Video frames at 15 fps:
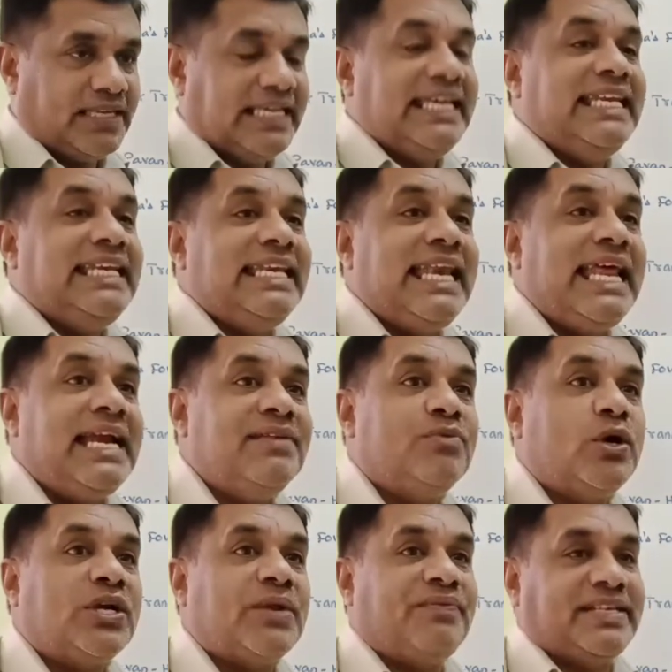inland
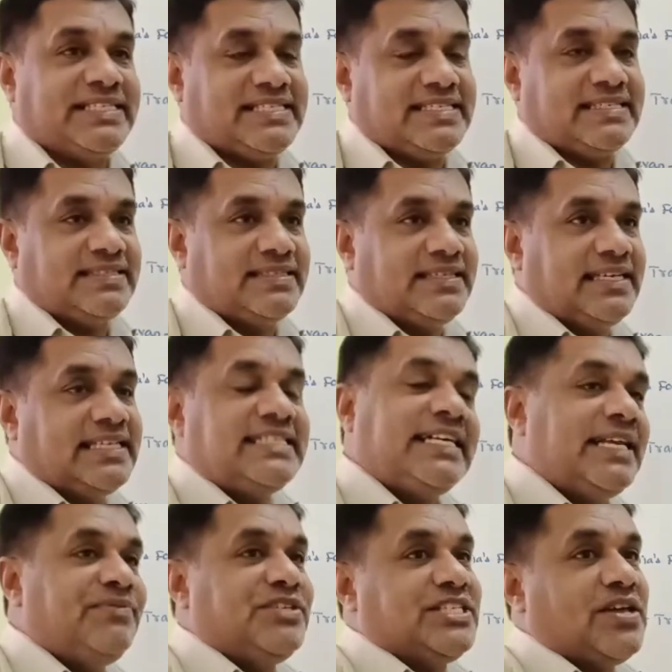waterways.
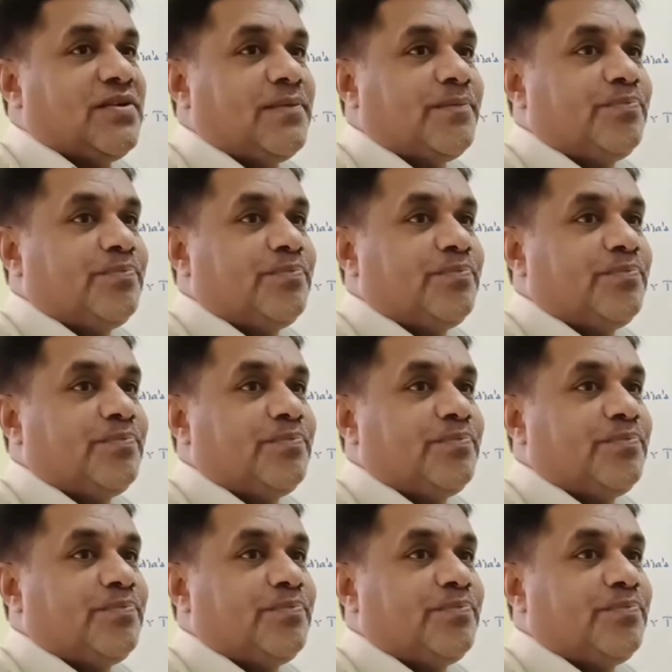Yesterday, we saw.